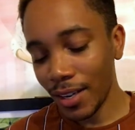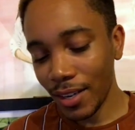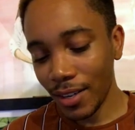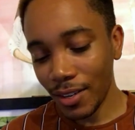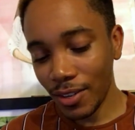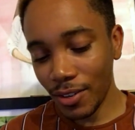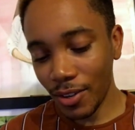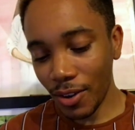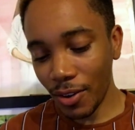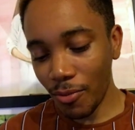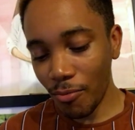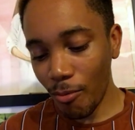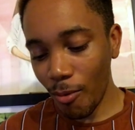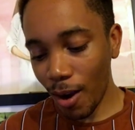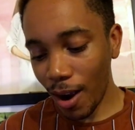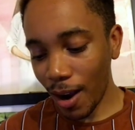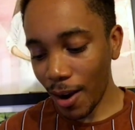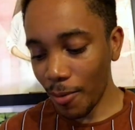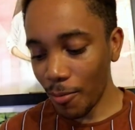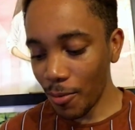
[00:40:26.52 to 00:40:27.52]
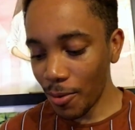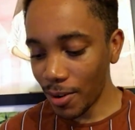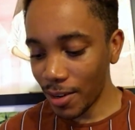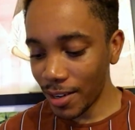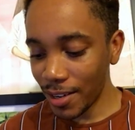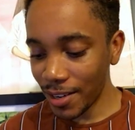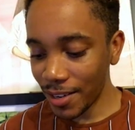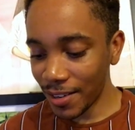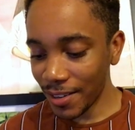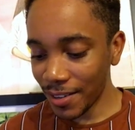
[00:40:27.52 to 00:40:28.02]
So what I
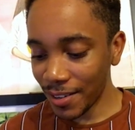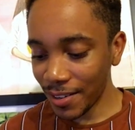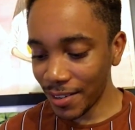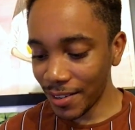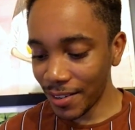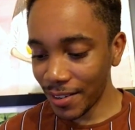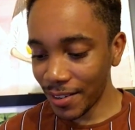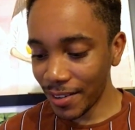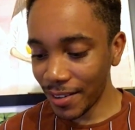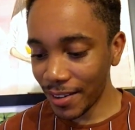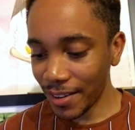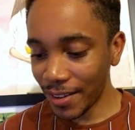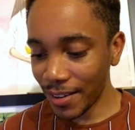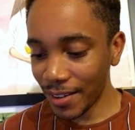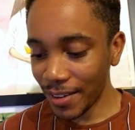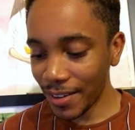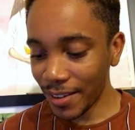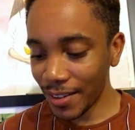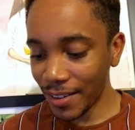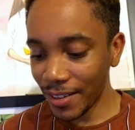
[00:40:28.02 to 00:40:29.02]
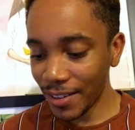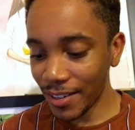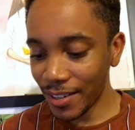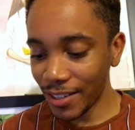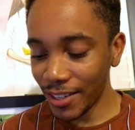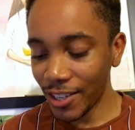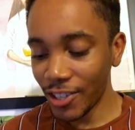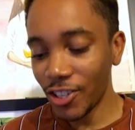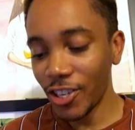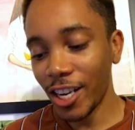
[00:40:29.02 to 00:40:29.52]
would
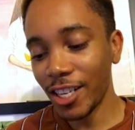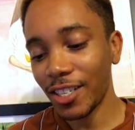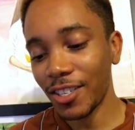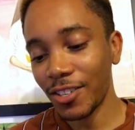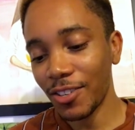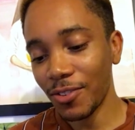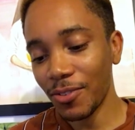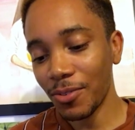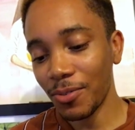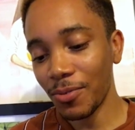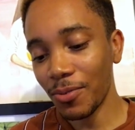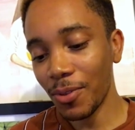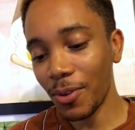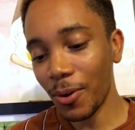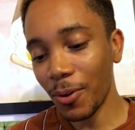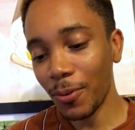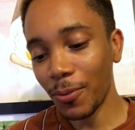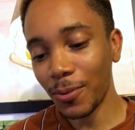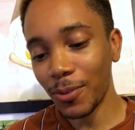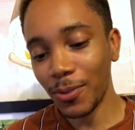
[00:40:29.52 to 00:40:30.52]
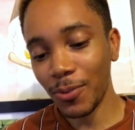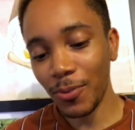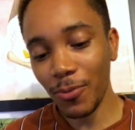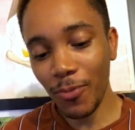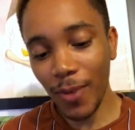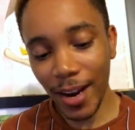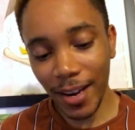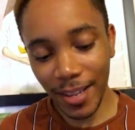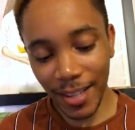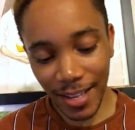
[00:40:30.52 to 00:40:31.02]
suggest to those who
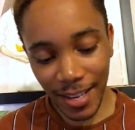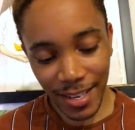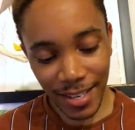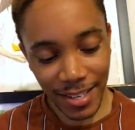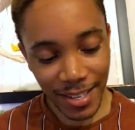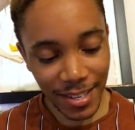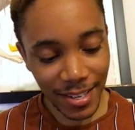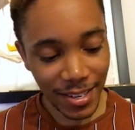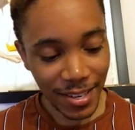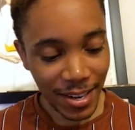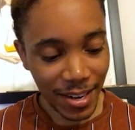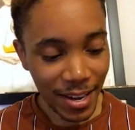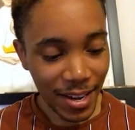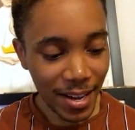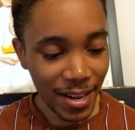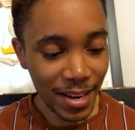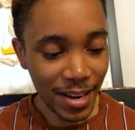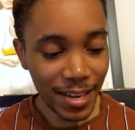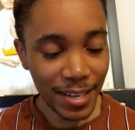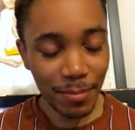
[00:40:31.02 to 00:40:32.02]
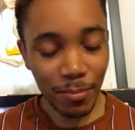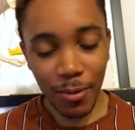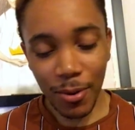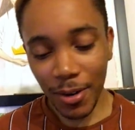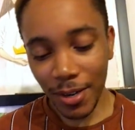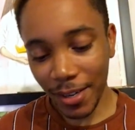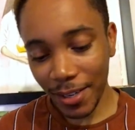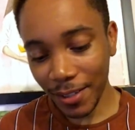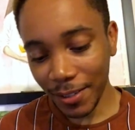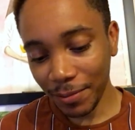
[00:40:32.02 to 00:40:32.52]
read this
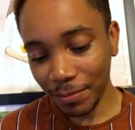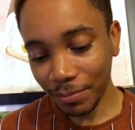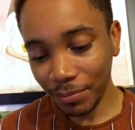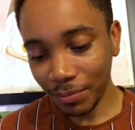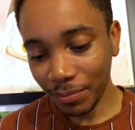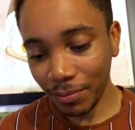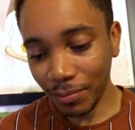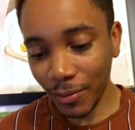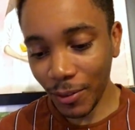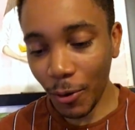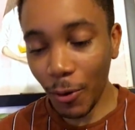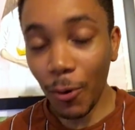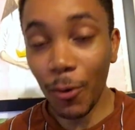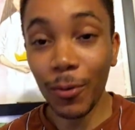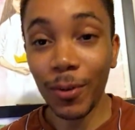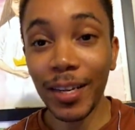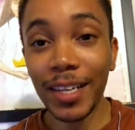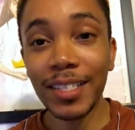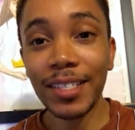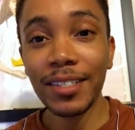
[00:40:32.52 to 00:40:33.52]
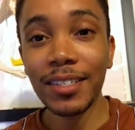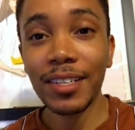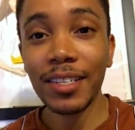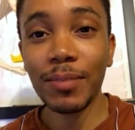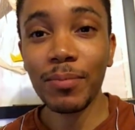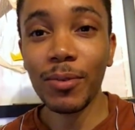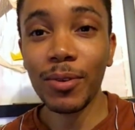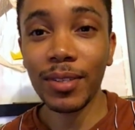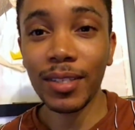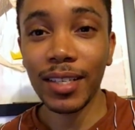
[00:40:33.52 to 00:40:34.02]
book or listen to
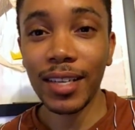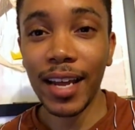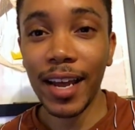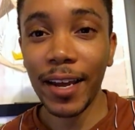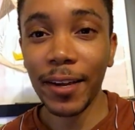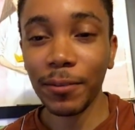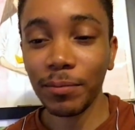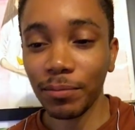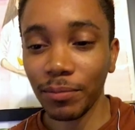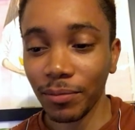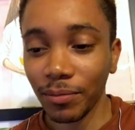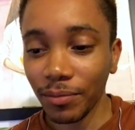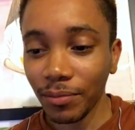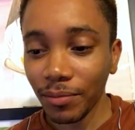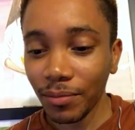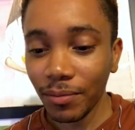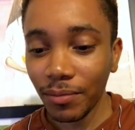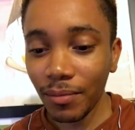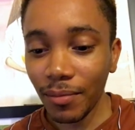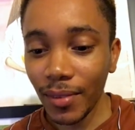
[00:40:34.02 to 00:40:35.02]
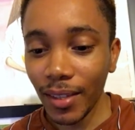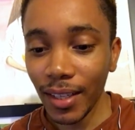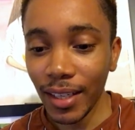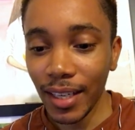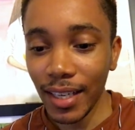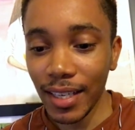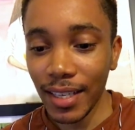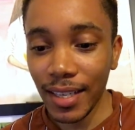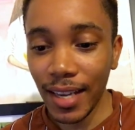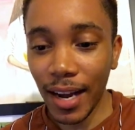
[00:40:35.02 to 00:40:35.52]
this book today
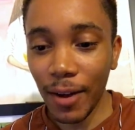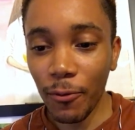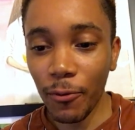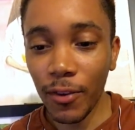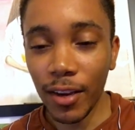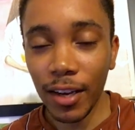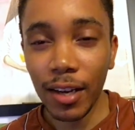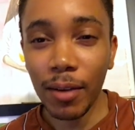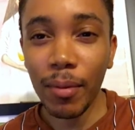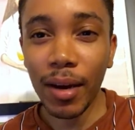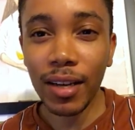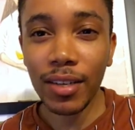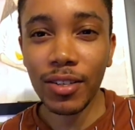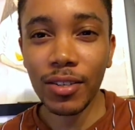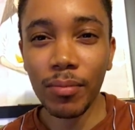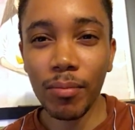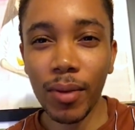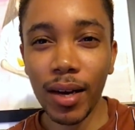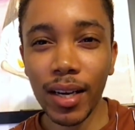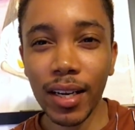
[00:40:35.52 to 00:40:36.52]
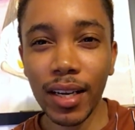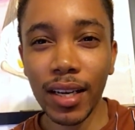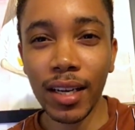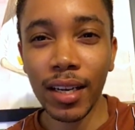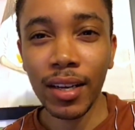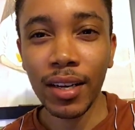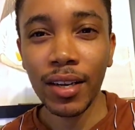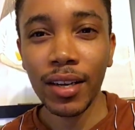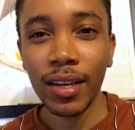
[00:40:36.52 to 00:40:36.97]
is that think about somebody